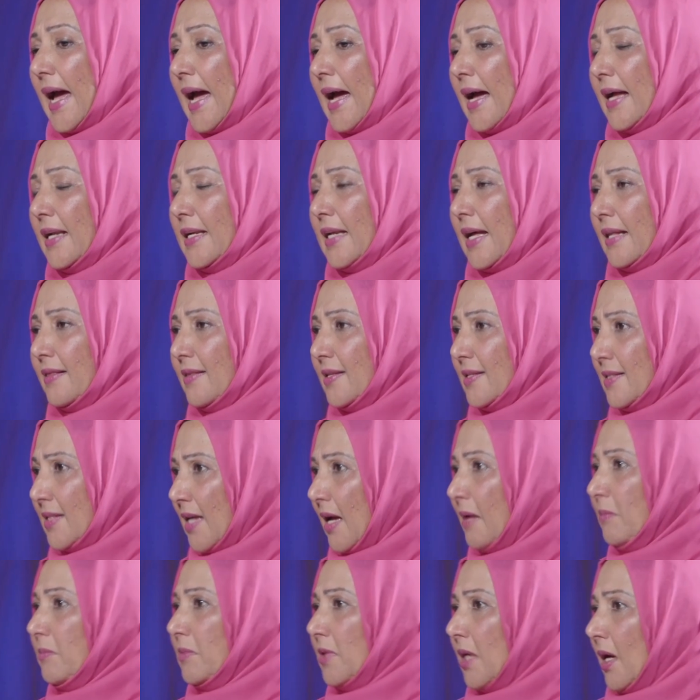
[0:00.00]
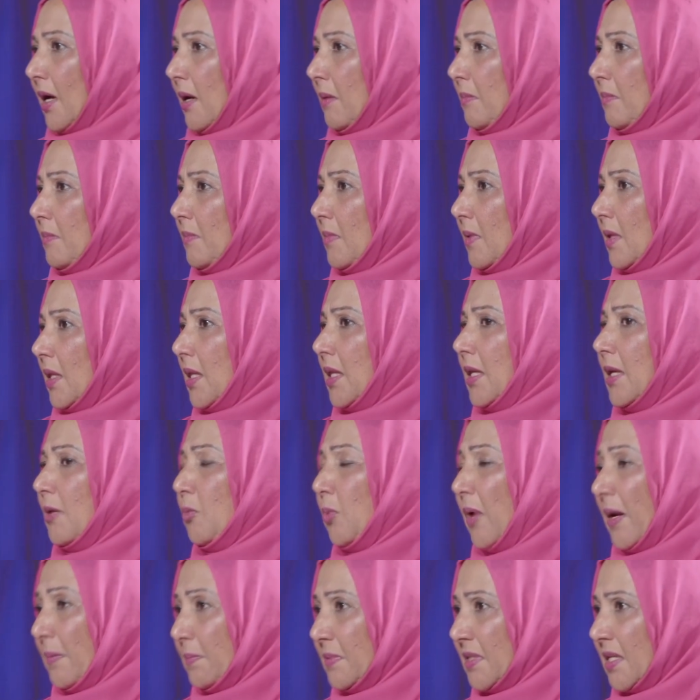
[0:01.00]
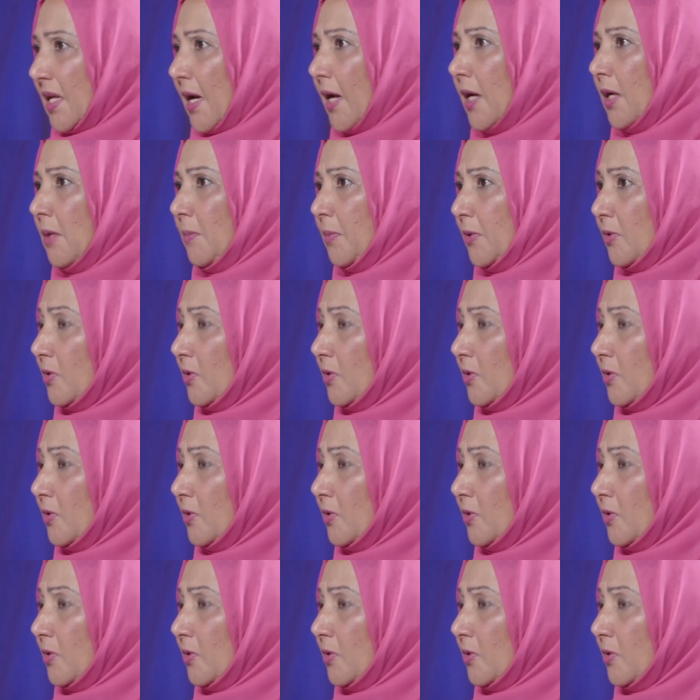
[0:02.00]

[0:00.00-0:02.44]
And at the same time, the website,